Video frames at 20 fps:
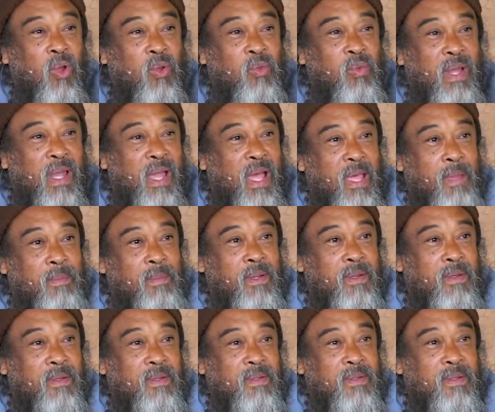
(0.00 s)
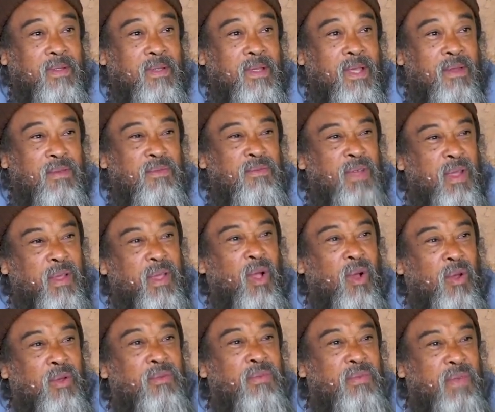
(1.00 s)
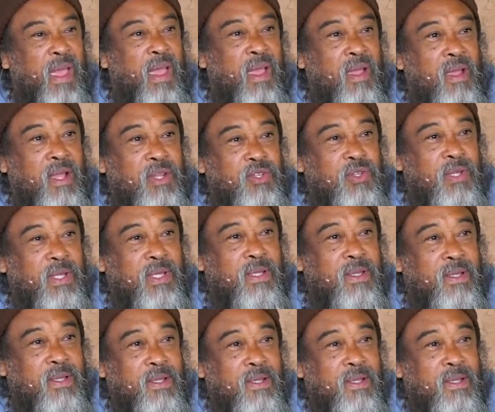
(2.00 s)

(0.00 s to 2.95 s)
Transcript: unreliable and very unfair actually.